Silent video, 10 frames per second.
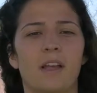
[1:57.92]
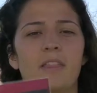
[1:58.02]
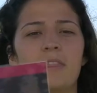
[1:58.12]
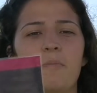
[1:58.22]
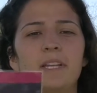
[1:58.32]

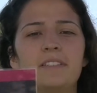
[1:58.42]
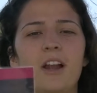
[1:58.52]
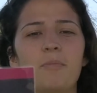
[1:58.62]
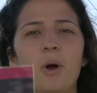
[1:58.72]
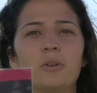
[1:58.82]
The pit
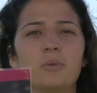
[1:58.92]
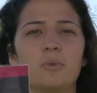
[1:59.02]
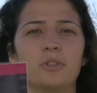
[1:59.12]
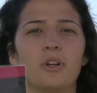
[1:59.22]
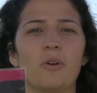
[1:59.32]
stop host
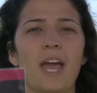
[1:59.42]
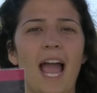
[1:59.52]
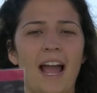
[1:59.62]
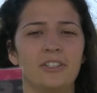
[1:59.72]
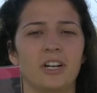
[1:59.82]
will show the
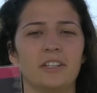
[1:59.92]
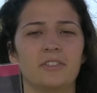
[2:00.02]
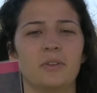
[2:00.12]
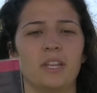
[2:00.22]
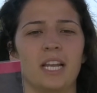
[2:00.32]
address
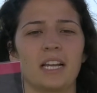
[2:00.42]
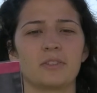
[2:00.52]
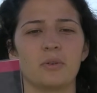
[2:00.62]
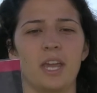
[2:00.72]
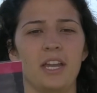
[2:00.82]
to the next
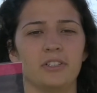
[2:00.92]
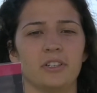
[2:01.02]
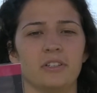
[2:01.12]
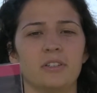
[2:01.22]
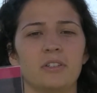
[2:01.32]

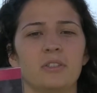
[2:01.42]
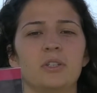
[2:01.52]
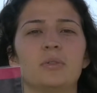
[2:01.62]
location. You will